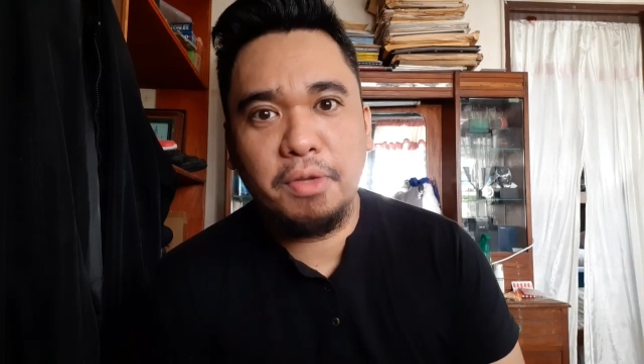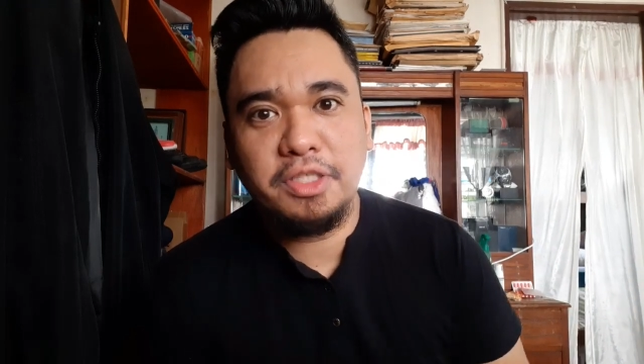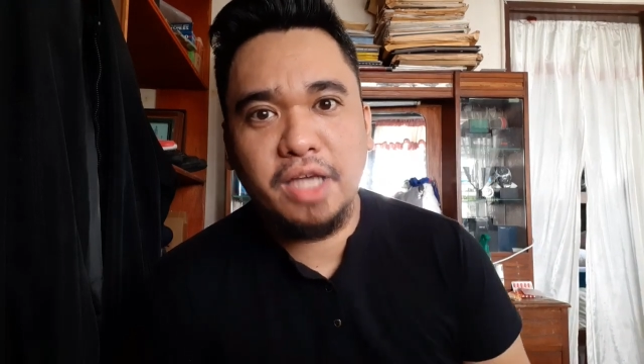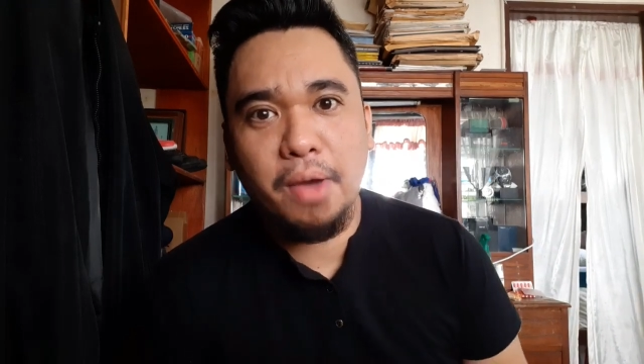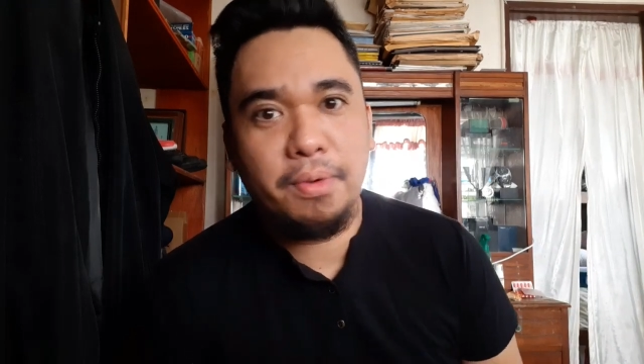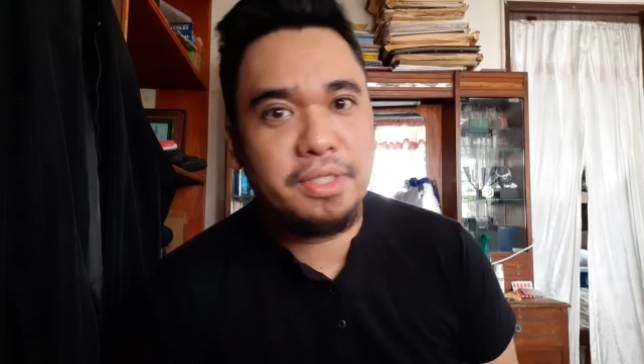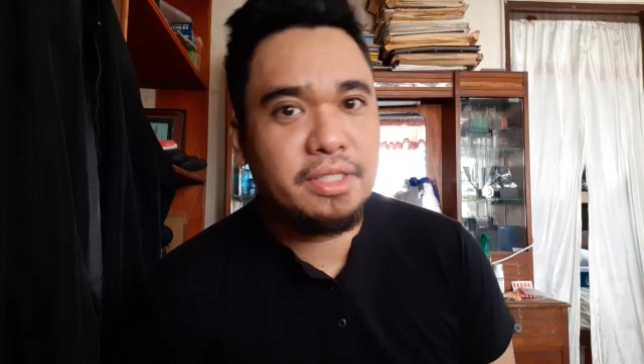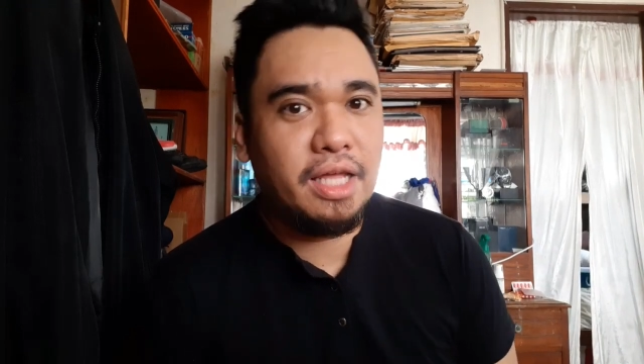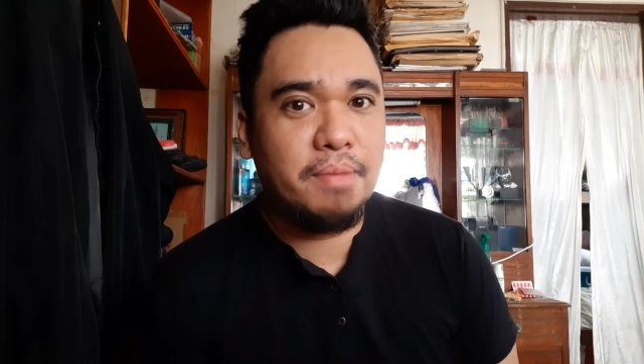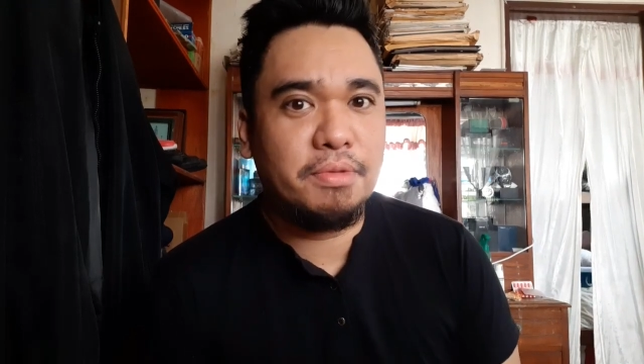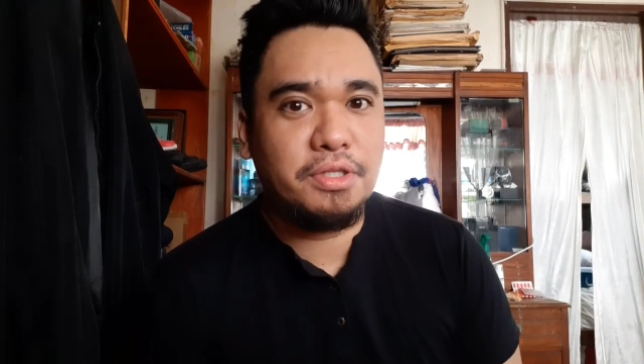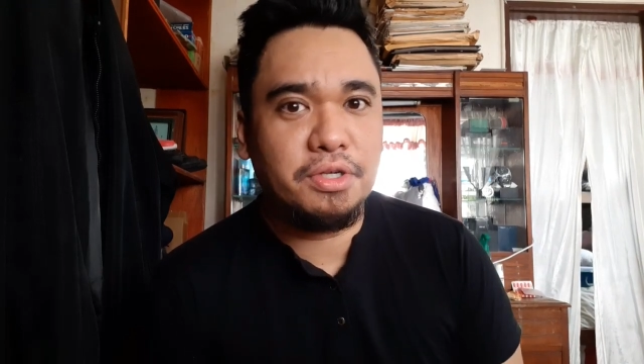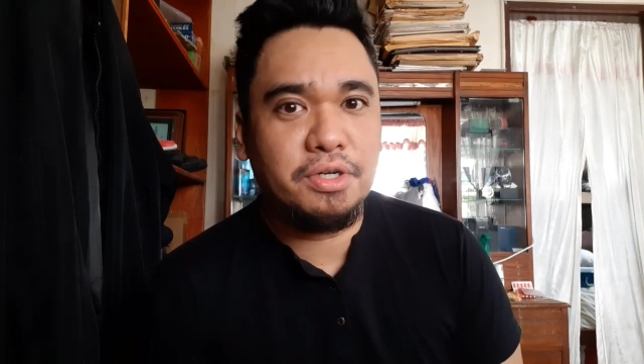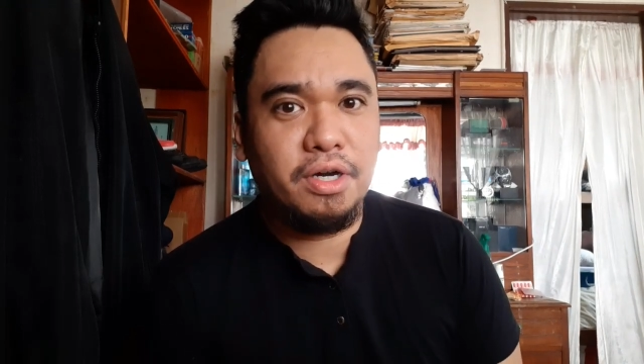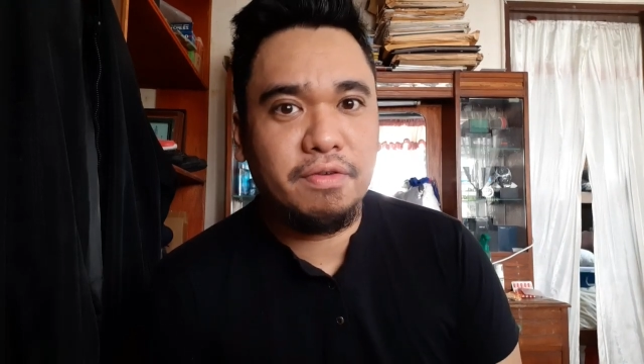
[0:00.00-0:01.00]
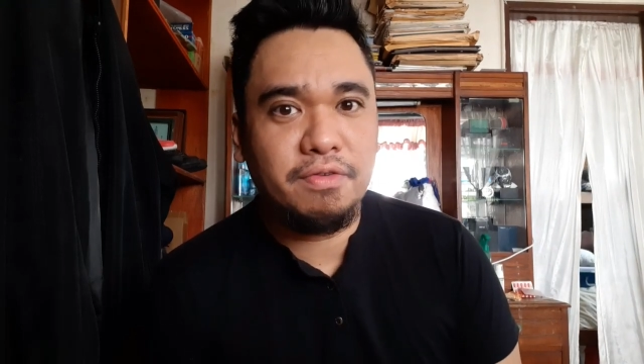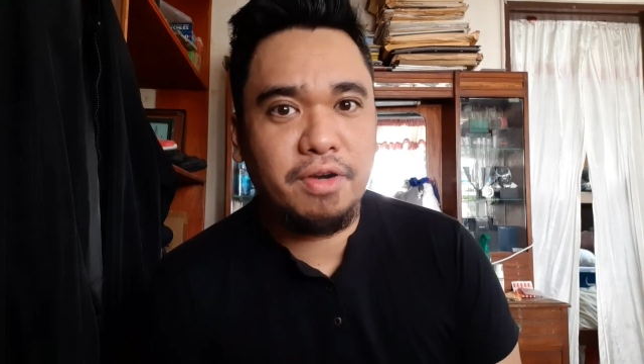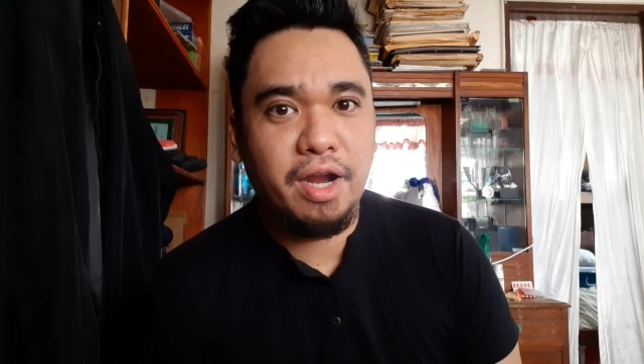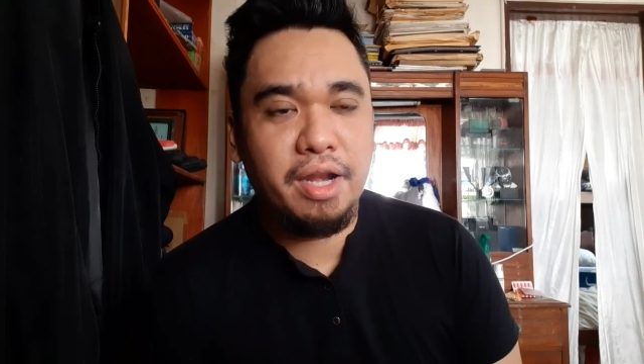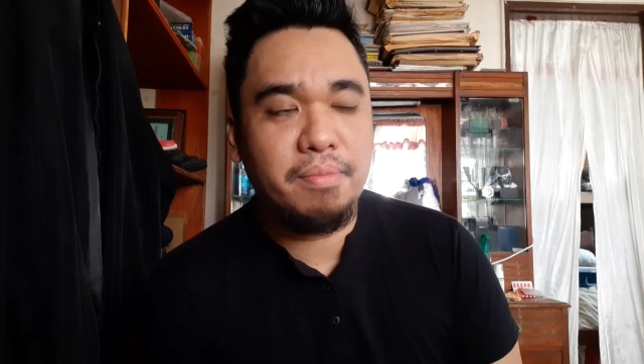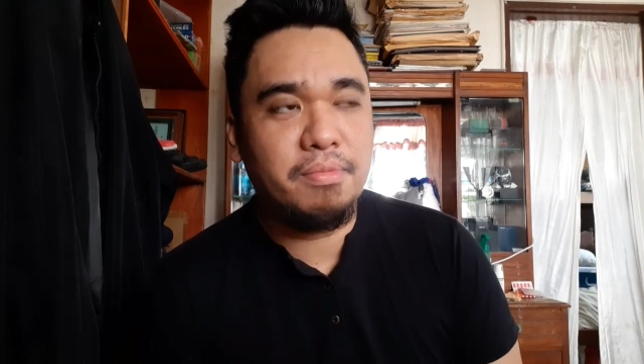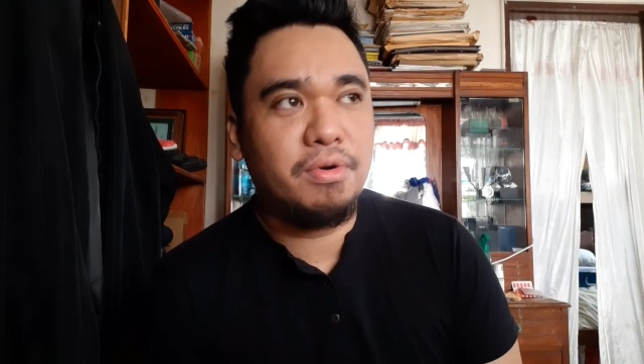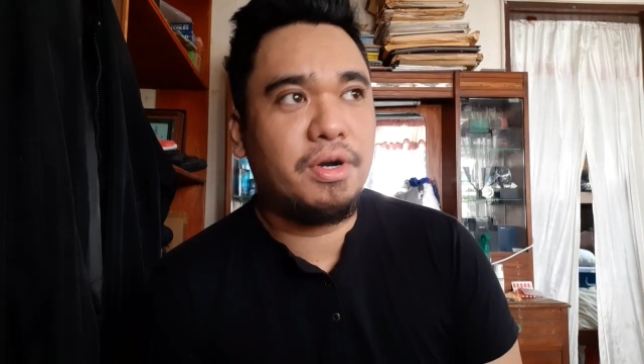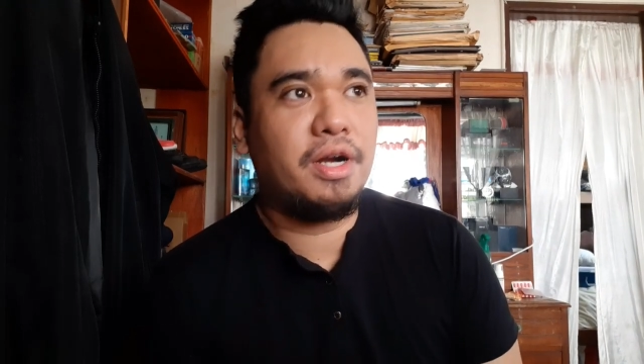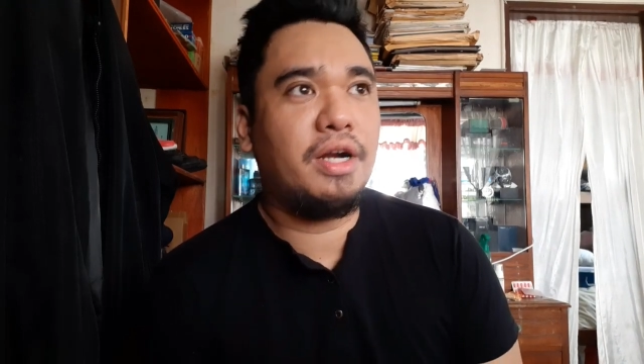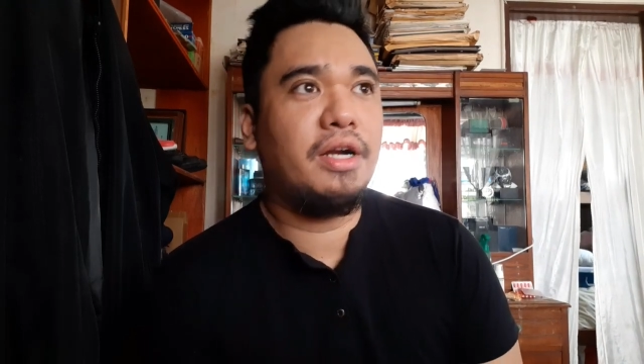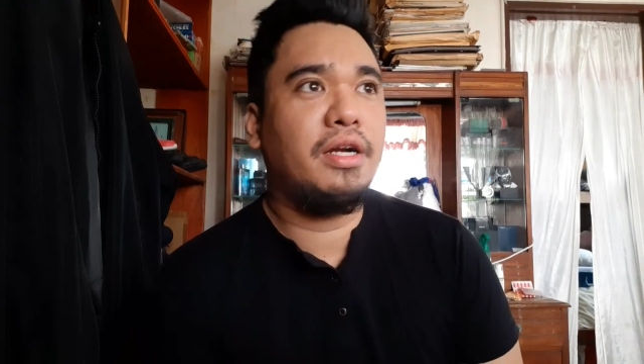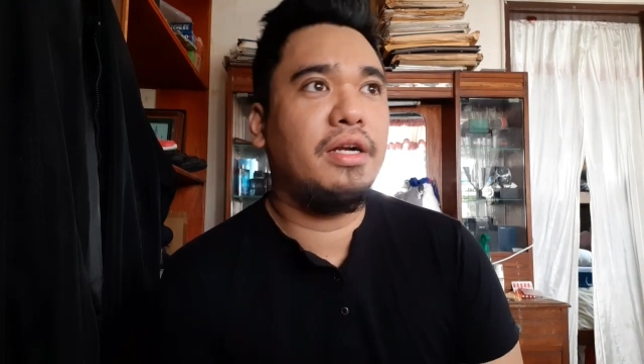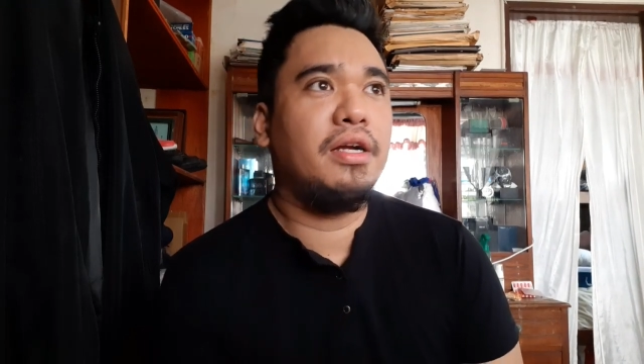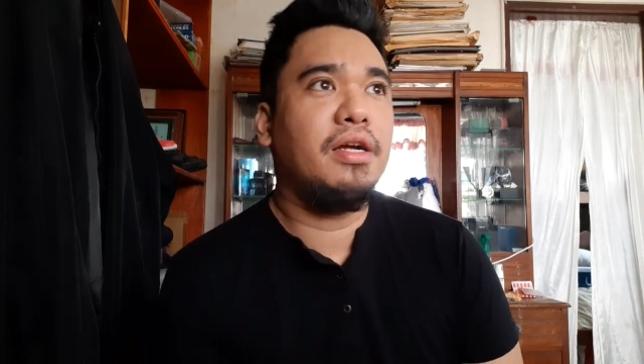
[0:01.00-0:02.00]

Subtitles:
which I wasn't able to cover anymore.